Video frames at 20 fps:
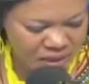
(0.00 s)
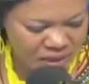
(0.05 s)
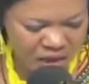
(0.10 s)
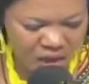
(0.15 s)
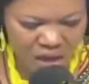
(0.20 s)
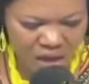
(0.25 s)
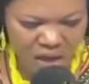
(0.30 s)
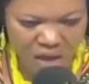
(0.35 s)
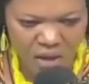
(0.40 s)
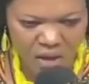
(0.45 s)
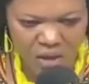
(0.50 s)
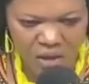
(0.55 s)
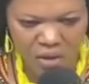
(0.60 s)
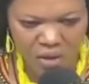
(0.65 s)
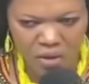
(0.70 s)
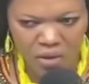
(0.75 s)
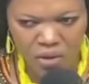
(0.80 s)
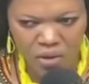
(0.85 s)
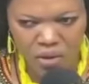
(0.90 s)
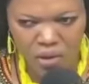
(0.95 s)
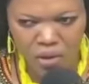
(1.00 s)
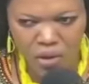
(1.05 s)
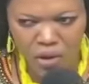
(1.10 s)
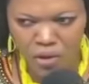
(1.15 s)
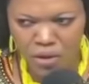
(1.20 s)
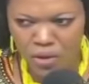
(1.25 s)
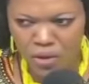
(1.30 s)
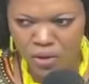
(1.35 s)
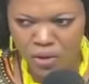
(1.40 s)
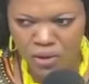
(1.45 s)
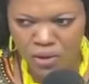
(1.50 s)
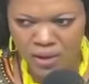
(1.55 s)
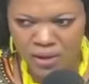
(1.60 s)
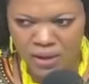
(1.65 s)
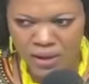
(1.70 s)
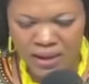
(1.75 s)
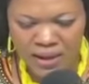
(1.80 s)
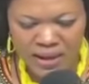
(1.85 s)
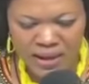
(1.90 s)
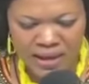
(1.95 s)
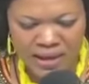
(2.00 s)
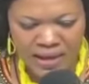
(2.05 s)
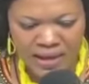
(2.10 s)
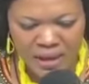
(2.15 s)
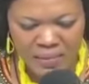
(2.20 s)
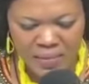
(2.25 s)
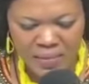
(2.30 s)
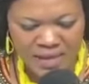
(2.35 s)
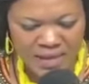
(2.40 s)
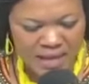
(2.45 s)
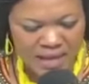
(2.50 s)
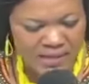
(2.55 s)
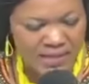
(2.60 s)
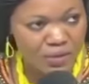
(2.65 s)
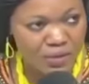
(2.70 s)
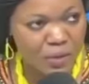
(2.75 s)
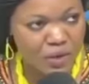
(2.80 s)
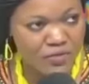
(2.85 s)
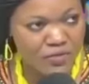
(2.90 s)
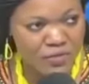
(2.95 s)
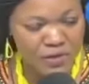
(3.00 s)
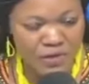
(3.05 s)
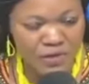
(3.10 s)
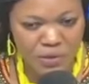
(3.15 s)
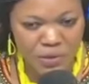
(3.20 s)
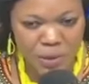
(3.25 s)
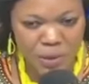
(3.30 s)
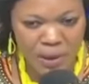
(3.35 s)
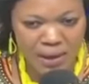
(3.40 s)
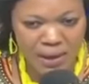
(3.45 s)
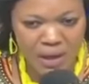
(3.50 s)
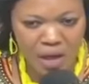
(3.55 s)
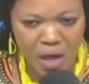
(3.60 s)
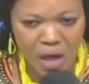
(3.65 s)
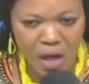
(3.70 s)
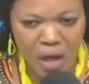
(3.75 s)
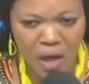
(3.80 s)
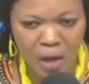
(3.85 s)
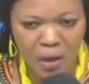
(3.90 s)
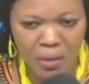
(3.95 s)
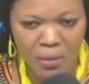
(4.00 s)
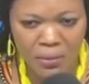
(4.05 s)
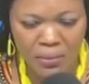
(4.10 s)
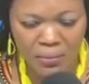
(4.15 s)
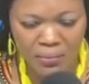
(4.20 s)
Oh, Lolo. I am a yaso a free. So, hello.